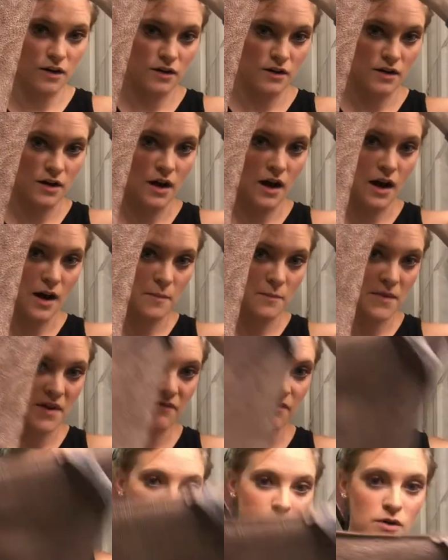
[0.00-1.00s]
our
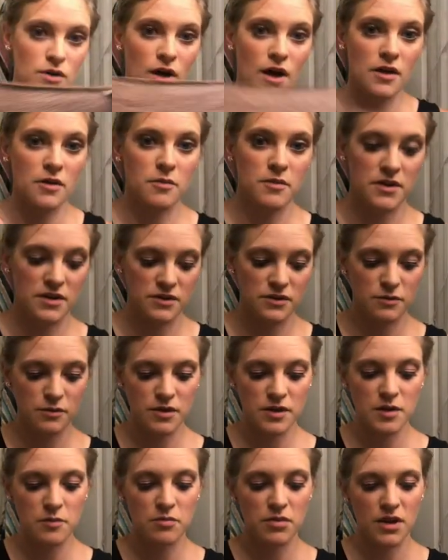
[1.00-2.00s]
Envirocloth, but it's
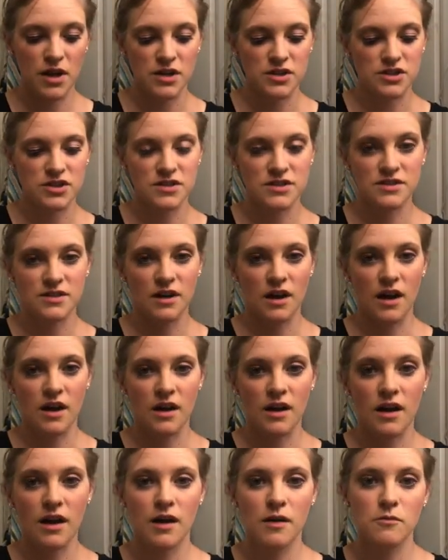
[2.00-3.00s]
really plush. It's
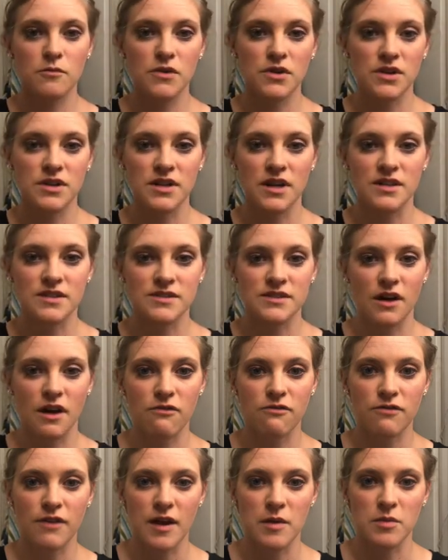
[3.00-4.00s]
got really nice
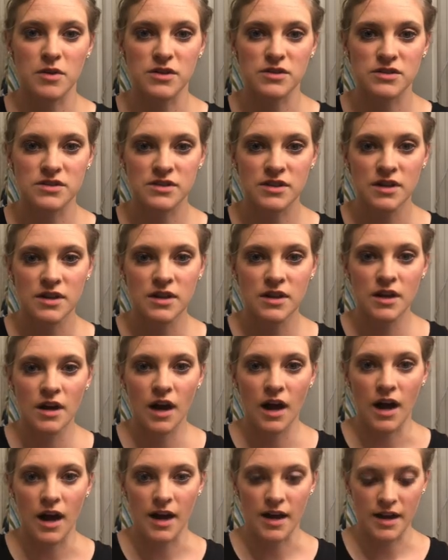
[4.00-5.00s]
soft fibers.
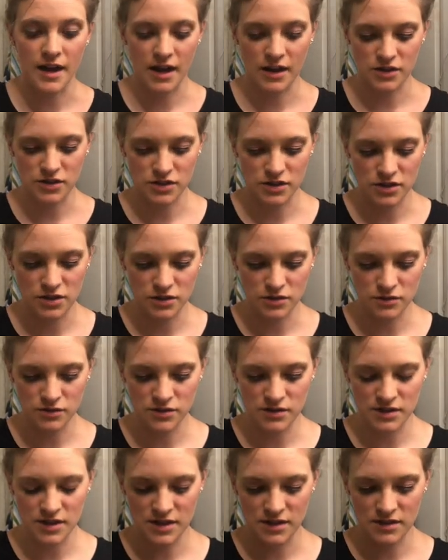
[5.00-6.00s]
I actually
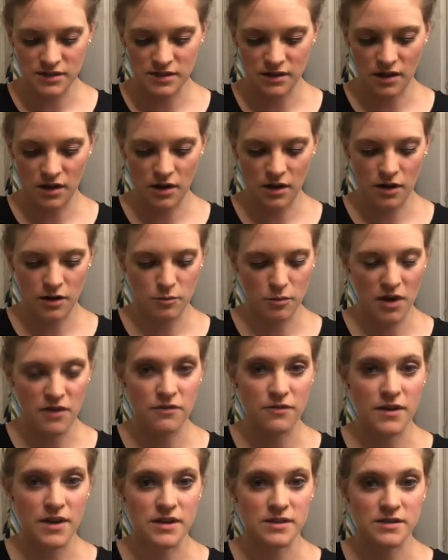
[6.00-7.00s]
use this on my
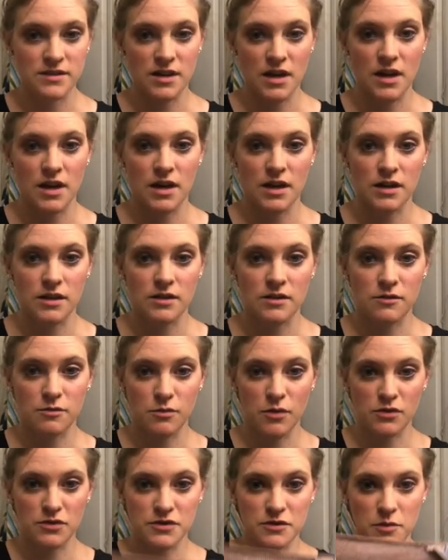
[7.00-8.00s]
face and
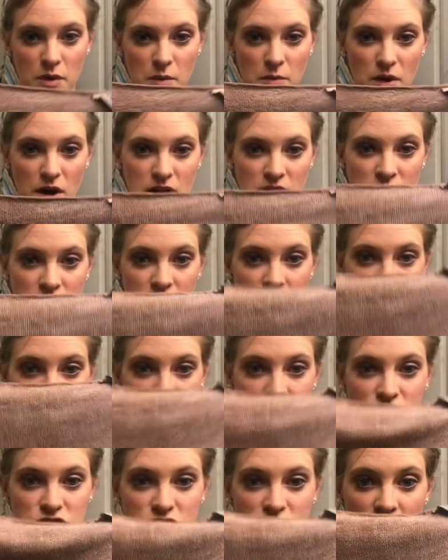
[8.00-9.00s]
most of my body
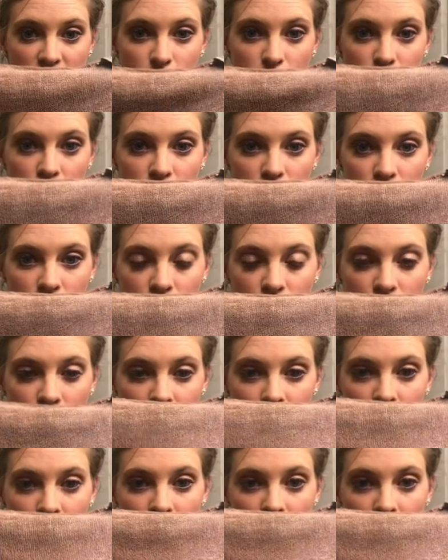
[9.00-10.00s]
in the shower.
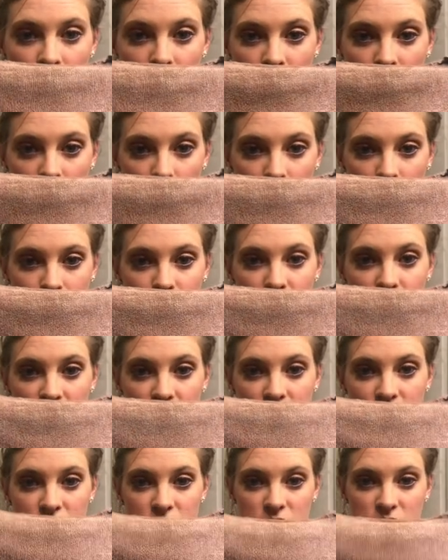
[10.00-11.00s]

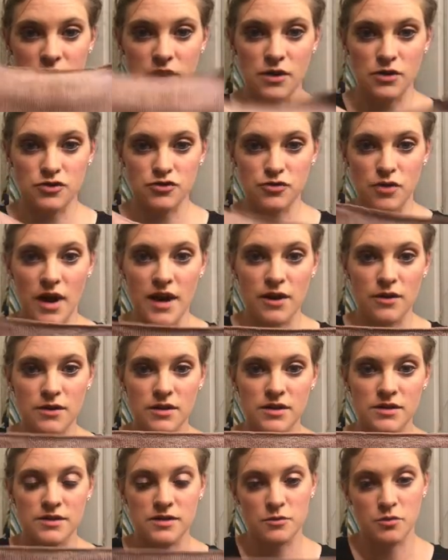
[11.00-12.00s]
The drier
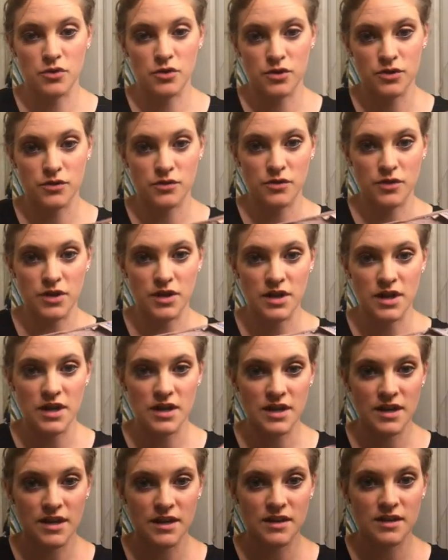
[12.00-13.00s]
it is, the more
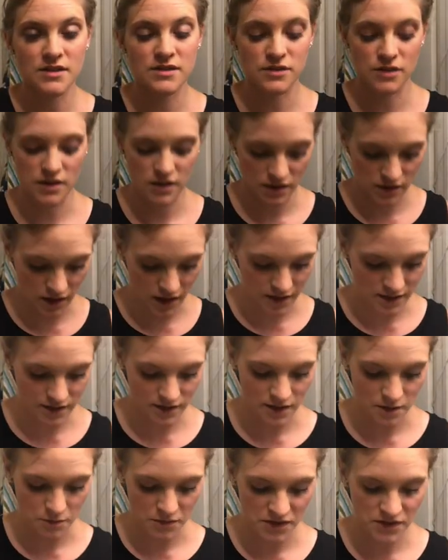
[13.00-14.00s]
exfoliating it is, so I like to
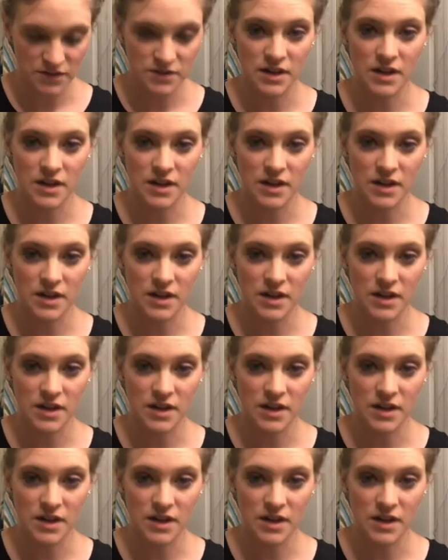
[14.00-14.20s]
keep this